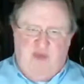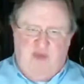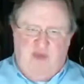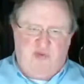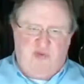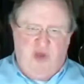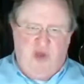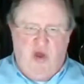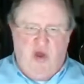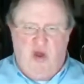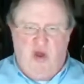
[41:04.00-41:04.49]

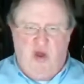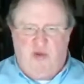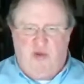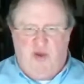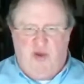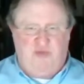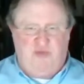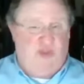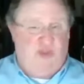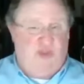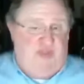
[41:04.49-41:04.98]
Kavanaugh or
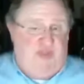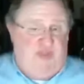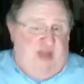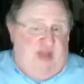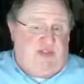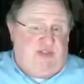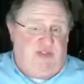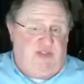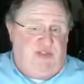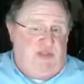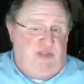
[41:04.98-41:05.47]
whatever,
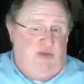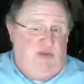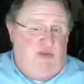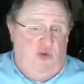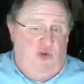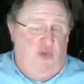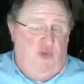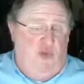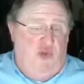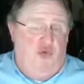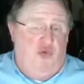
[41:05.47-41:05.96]
that's
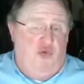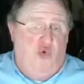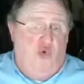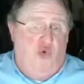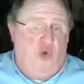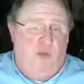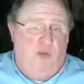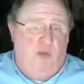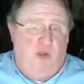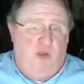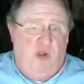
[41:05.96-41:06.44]
the
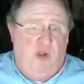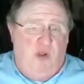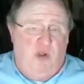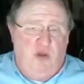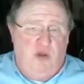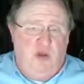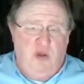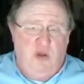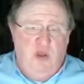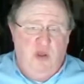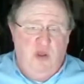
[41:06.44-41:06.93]
normal
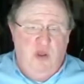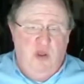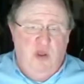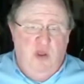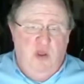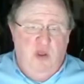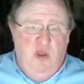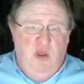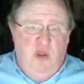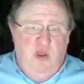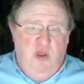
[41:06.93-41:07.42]

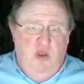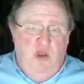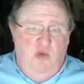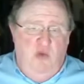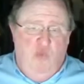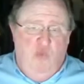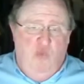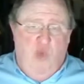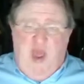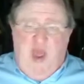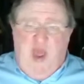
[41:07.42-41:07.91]

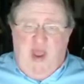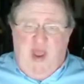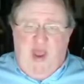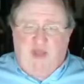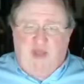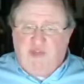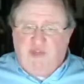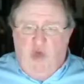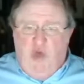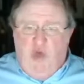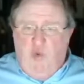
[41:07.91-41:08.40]
way
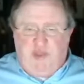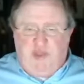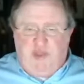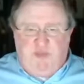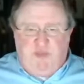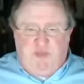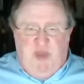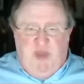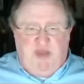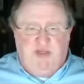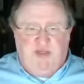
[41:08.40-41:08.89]
it's always
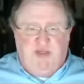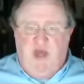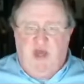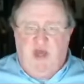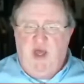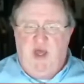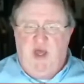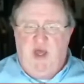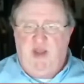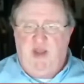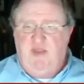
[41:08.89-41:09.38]
been
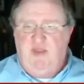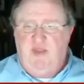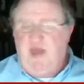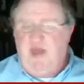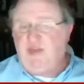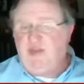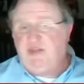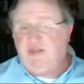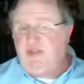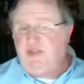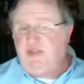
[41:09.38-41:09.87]
done. And
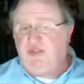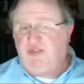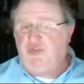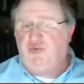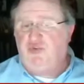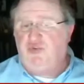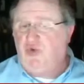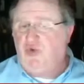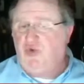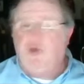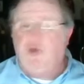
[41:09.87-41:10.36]
that just isn't
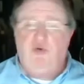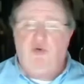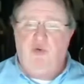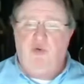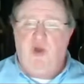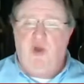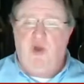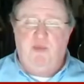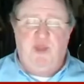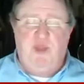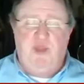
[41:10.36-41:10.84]

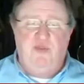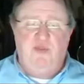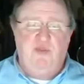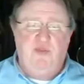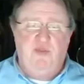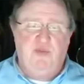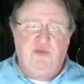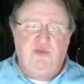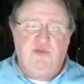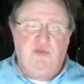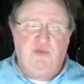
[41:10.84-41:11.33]
true. I mean,
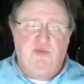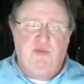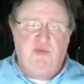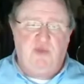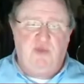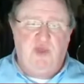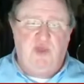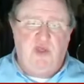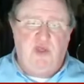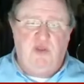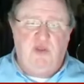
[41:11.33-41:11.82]

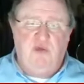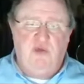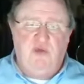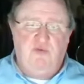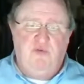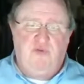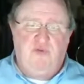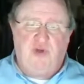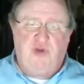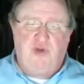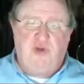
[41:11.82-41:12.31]
the
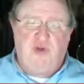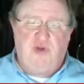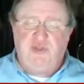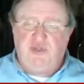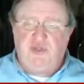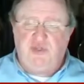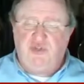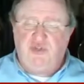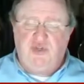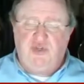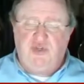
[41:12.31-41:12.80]
first
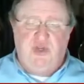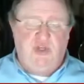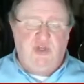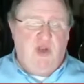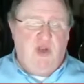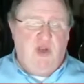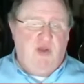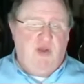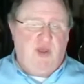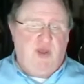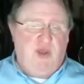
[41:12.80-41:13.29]

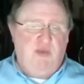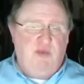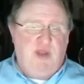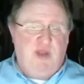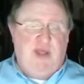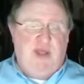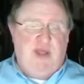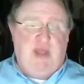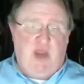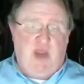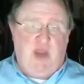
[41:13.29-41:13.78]
Judiciary
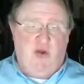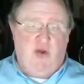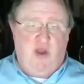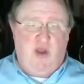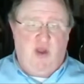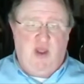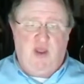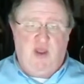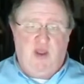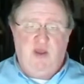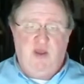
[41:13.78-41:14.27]
Committee
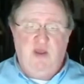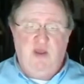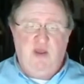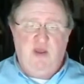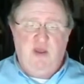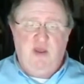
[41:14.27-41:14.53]
hearing